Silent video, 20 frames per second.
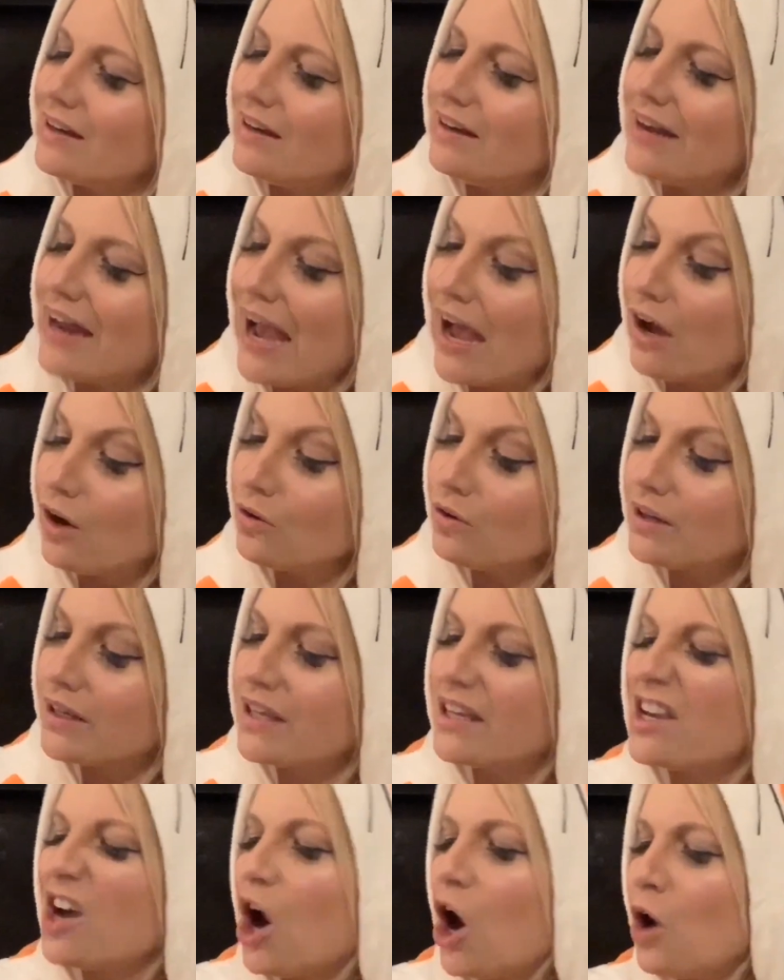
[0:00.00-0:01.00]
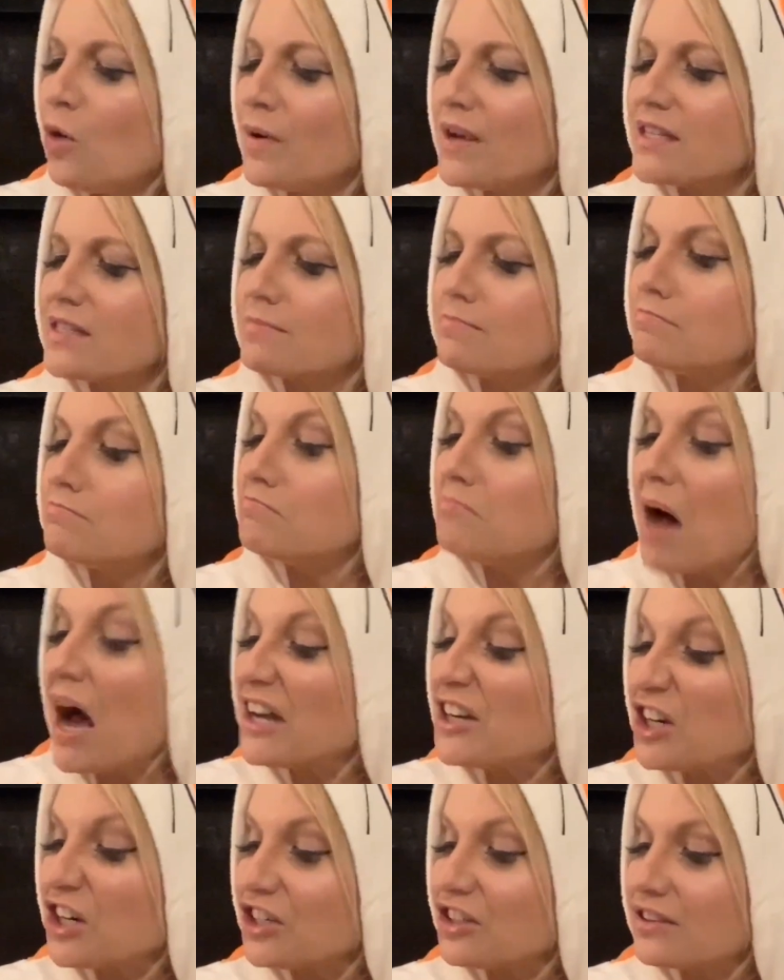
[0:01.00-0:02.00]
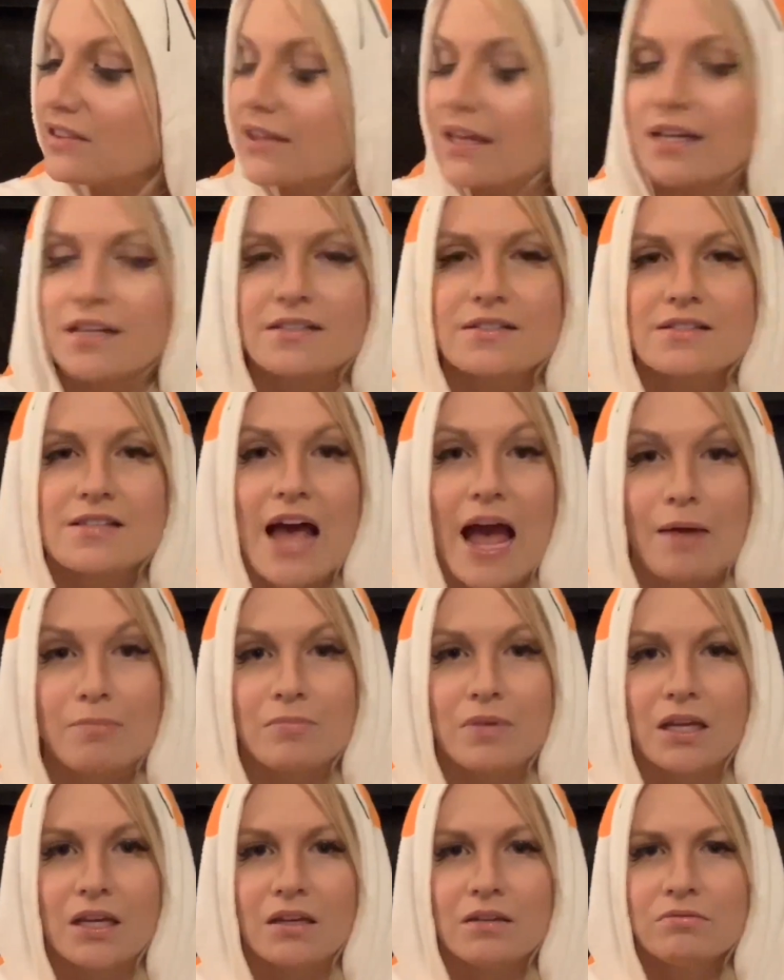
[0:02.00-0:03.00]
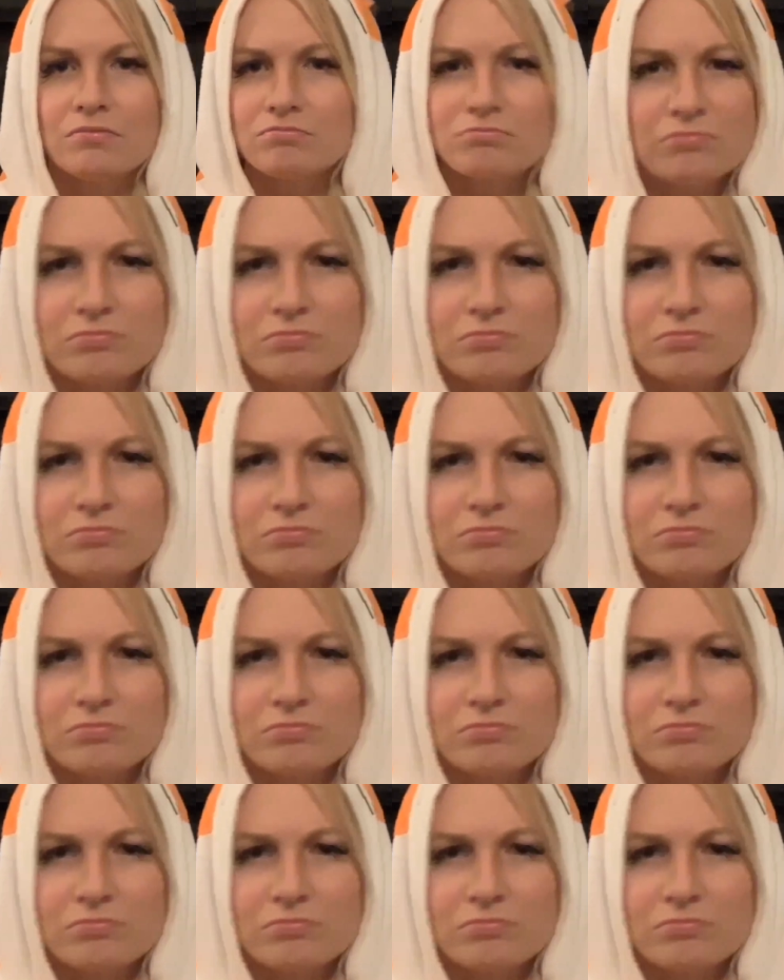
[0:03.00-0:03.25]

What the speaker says: now he always muttered things at me